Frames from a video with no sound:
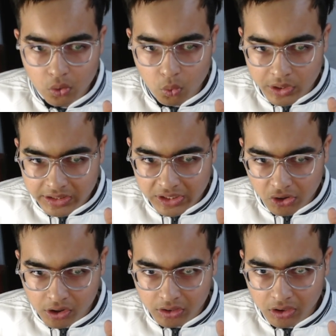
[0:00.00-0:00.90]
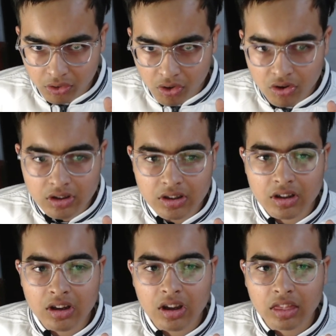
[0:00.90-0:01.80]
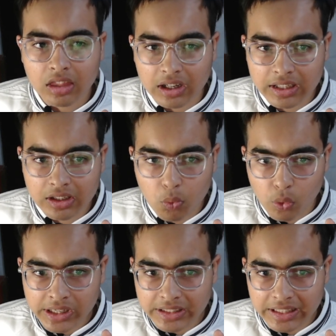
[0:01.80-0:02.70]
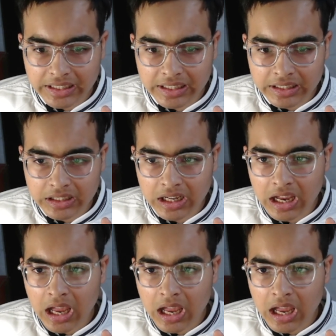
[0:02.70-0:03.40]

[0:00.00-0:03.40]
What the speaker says: Queen take on the rook, the queen take it,